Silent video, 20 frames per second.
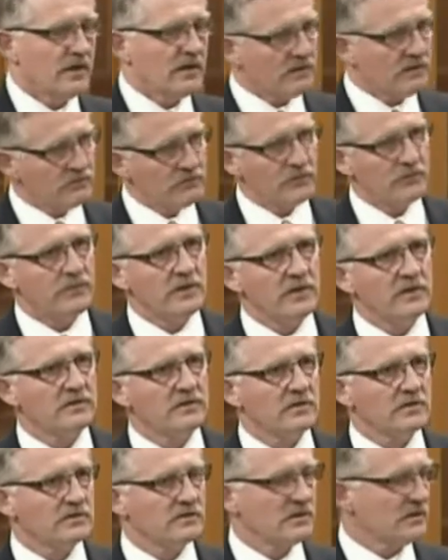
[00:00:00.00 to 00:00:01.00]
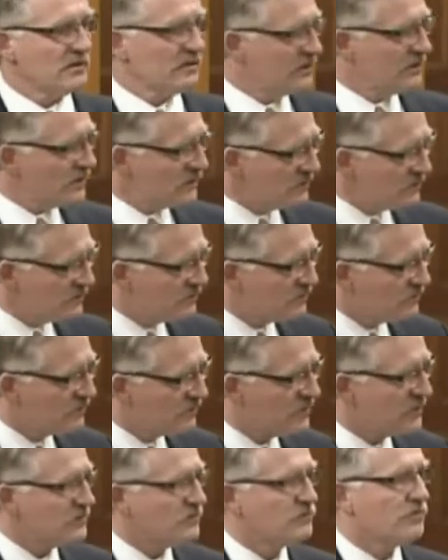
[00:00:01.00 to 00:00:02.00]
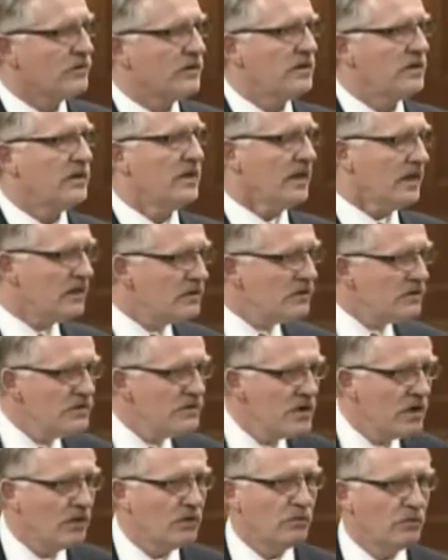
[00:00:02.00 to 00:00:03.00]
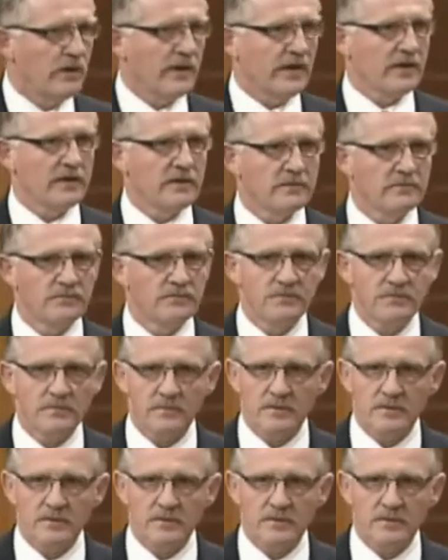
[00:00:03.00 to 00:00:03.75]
and I'll repeat this, this treaty in no way